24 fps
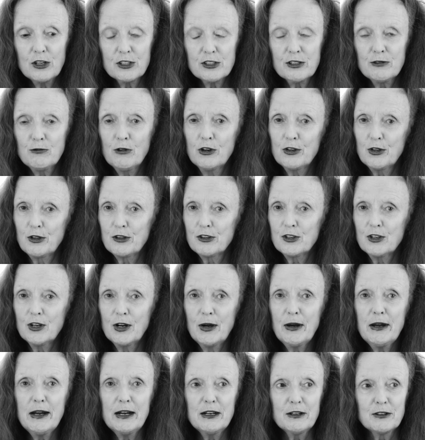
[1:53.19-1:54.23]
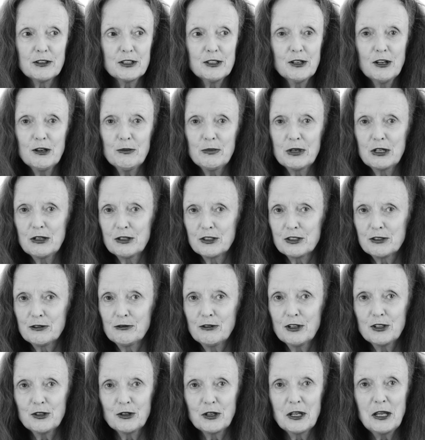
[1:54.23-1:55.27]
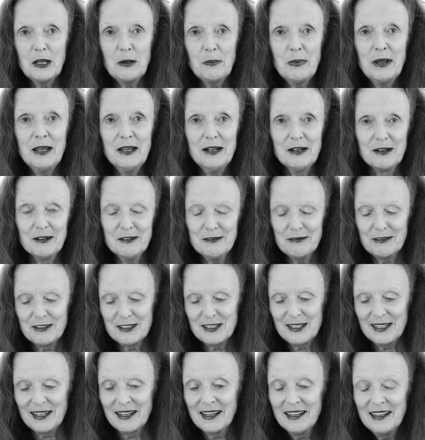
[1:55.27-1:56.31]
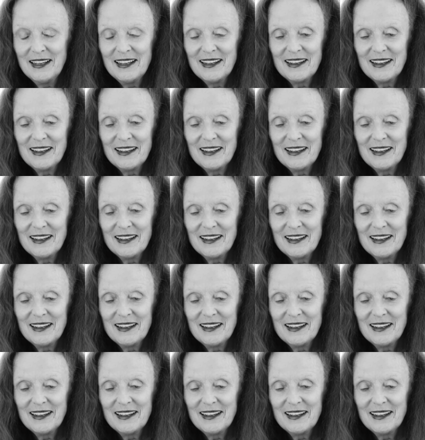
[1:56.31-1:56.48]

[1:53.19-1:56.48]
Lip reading: of what you throw out, not because of what you keep in, obviously.